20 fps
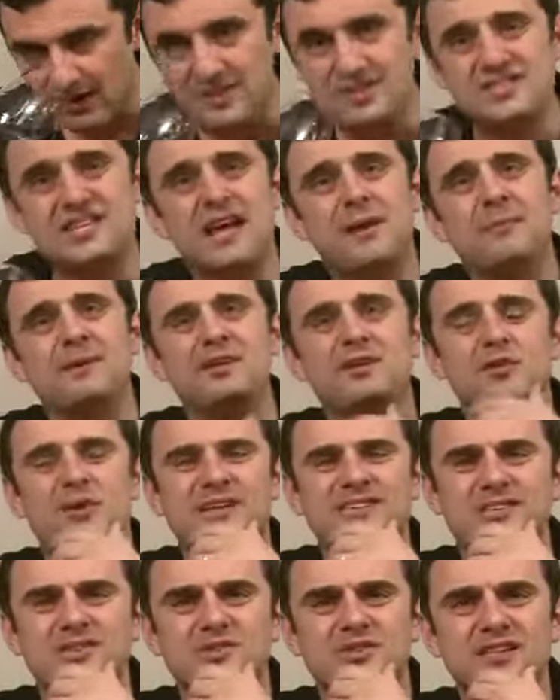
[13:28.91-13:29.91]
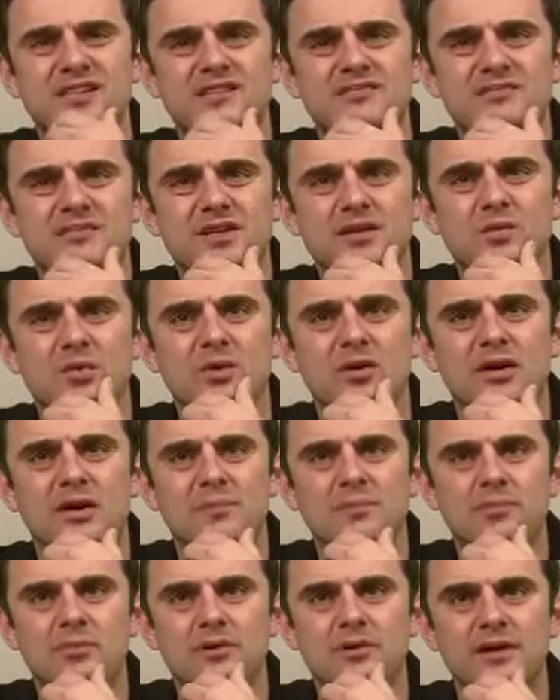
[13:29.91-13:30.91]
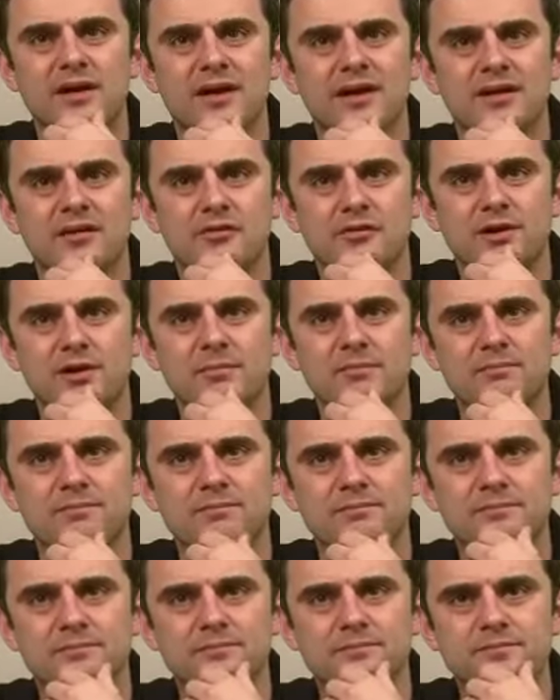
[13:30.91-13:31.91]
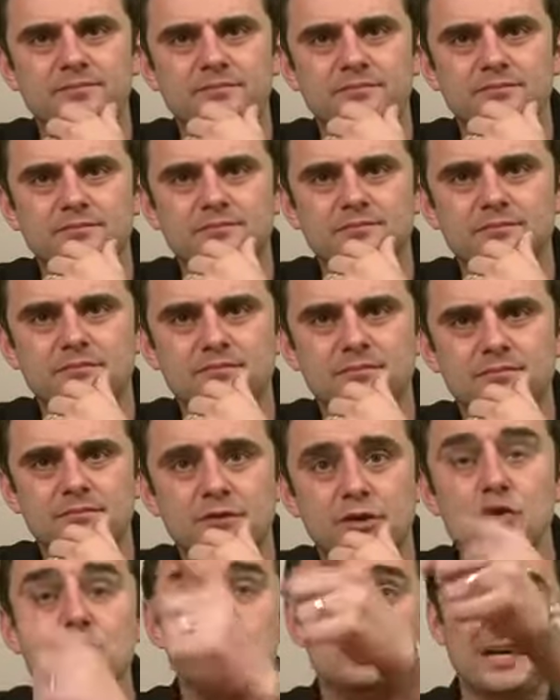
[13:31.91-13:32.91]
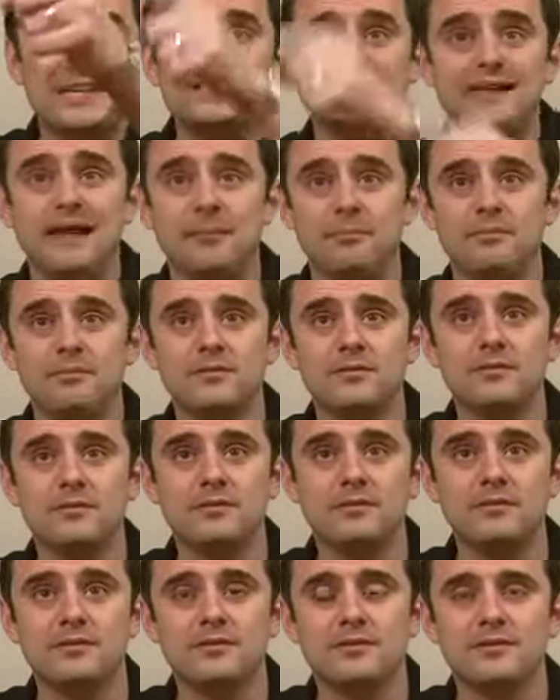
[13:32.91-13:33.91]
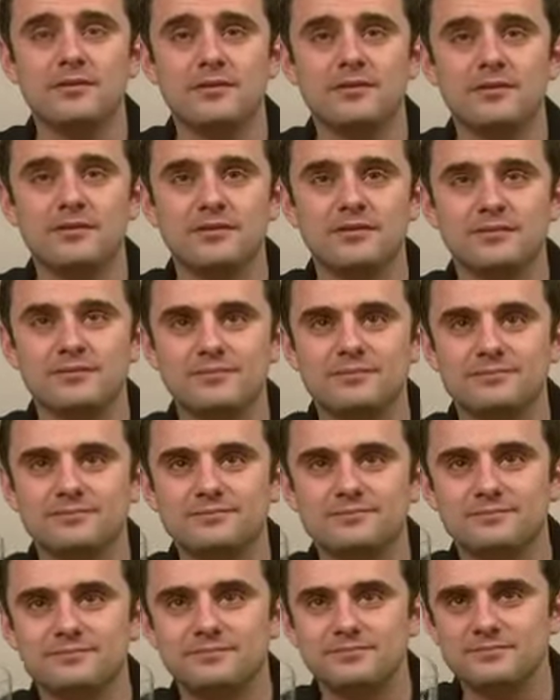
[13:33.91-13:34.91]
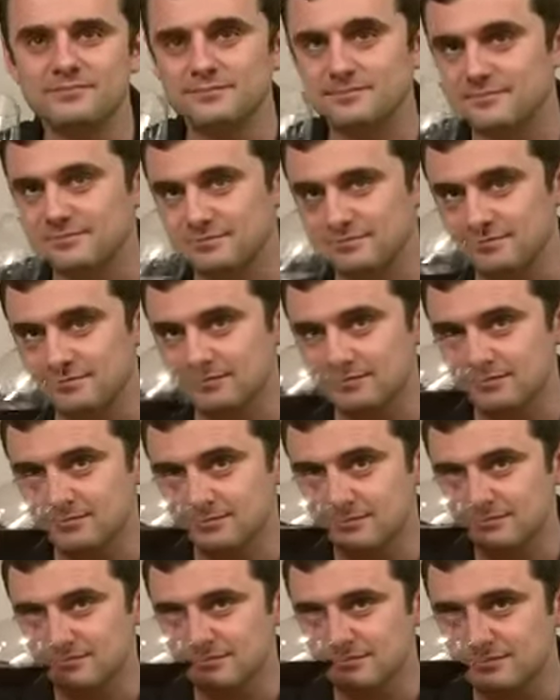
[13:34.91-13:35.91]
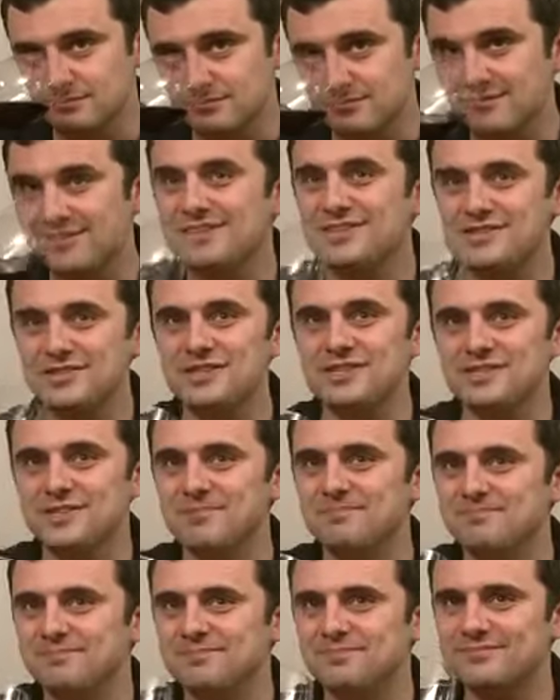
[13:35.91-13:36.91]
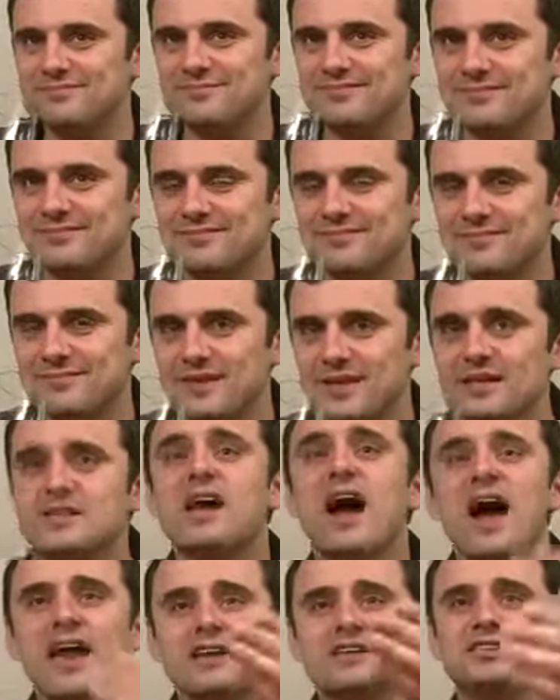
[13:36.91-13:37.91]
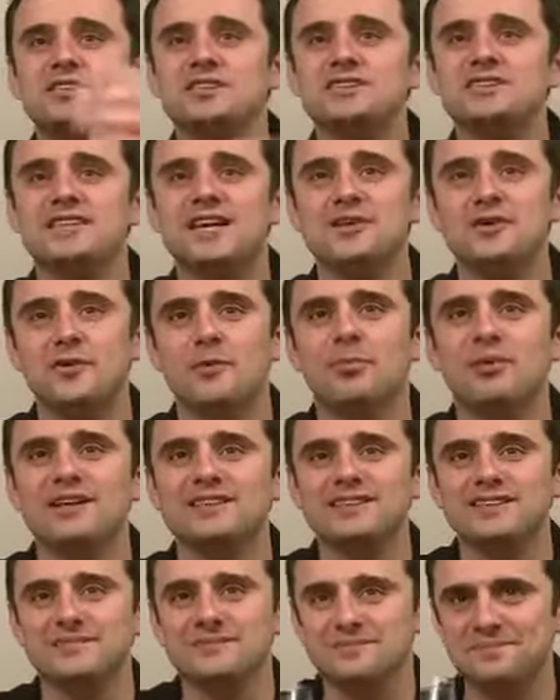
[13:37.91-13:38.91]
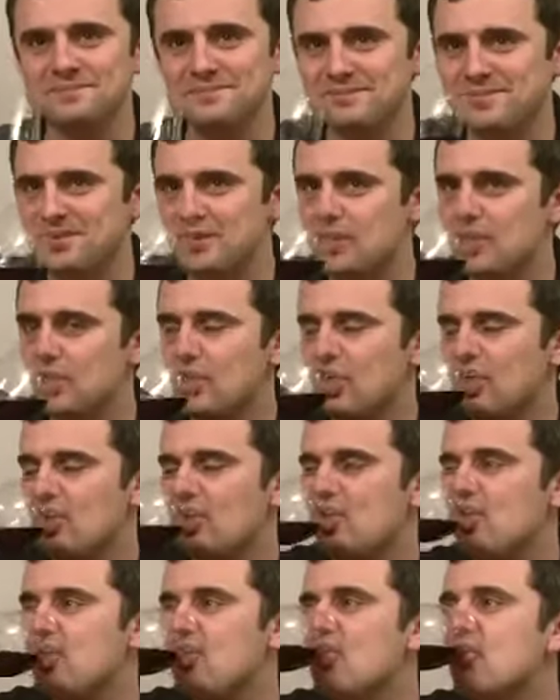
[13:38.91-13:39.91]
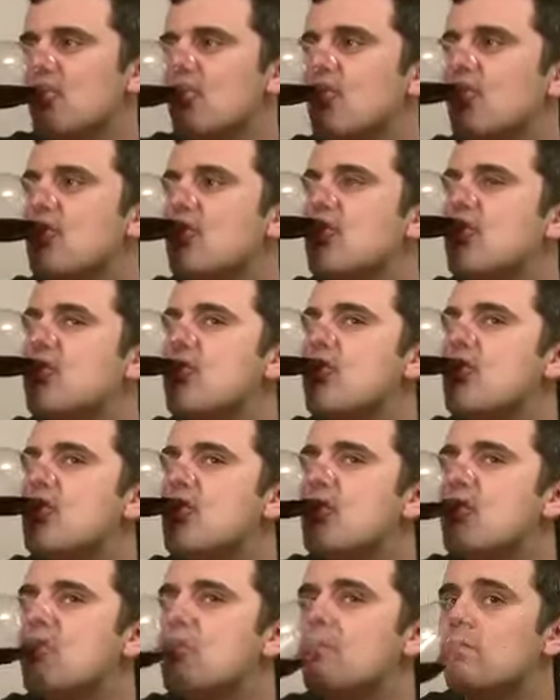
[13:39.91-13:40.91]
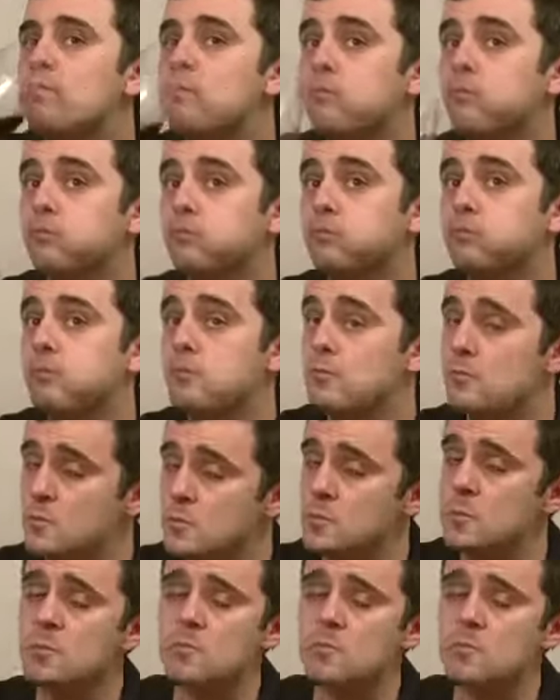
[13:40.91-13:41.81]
You sad about the U.S. losing in the World Cup? Were you getting into it? I feel like I jinxed them. You jinxed them. Because I watched. I hadn't been watching them, and I watched on Saturday, and they lost. You jinxed them. Ghana should send you a present. They should. That last goal by Ghana, that was a beautiful goal.